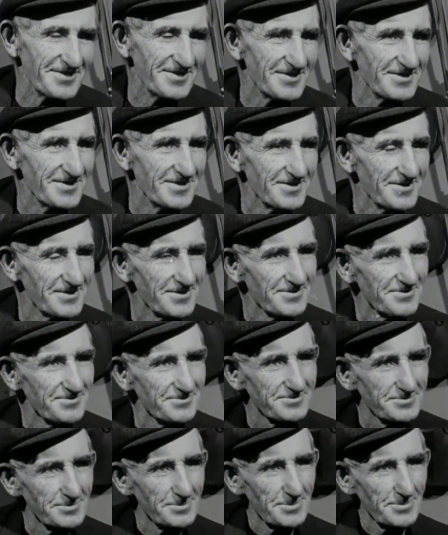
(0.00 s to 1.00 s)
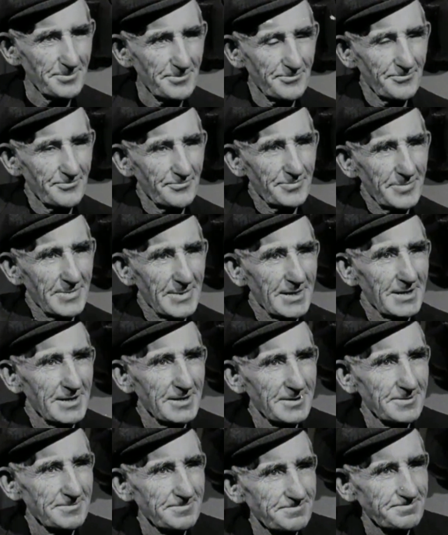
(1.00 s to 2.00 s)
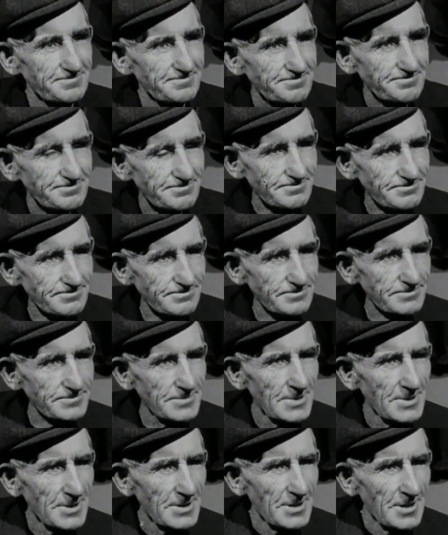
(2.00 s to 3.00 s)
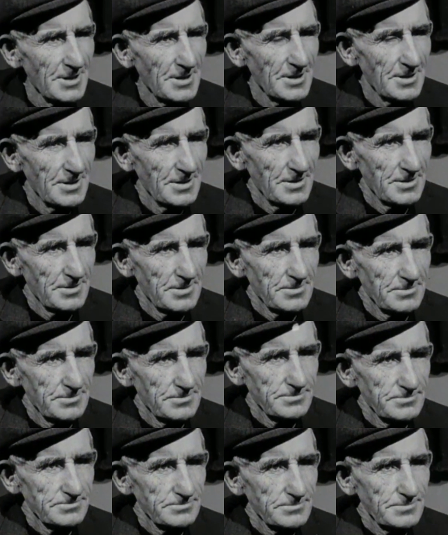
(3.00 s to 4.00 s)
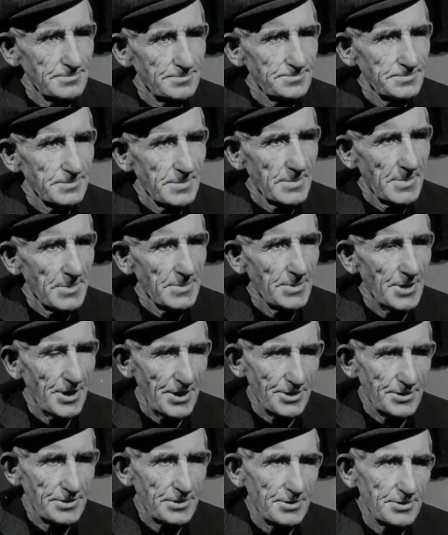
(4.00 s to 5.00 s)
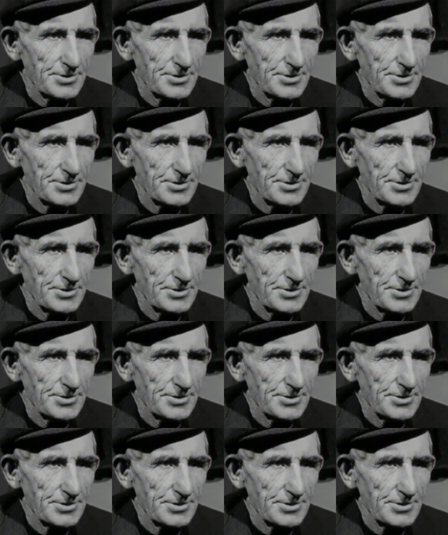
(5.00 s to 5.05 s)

Sonny, you mentioned there in talking about the band, the bodhráns, you still make them here yourself. Yes,